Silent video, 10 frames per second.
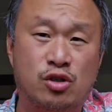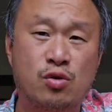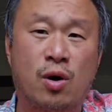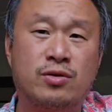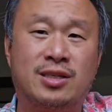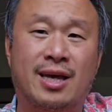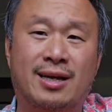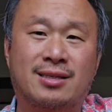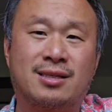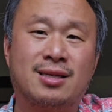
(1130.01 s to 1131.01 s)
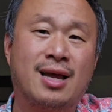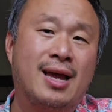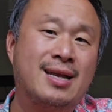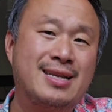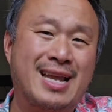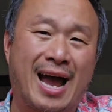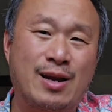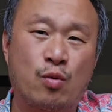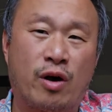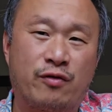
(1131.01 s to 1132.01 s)

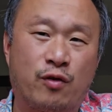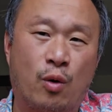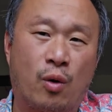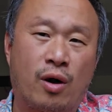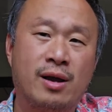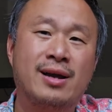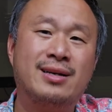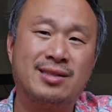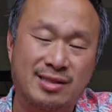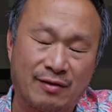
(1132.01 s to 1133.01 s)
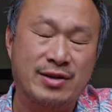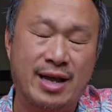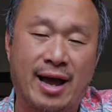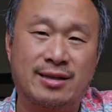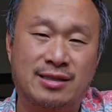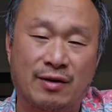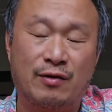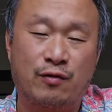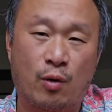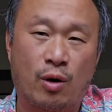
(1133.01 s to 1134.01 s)

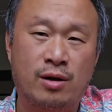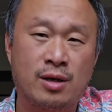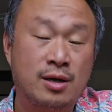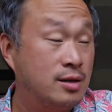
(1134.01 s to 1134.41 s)
206-914-7974.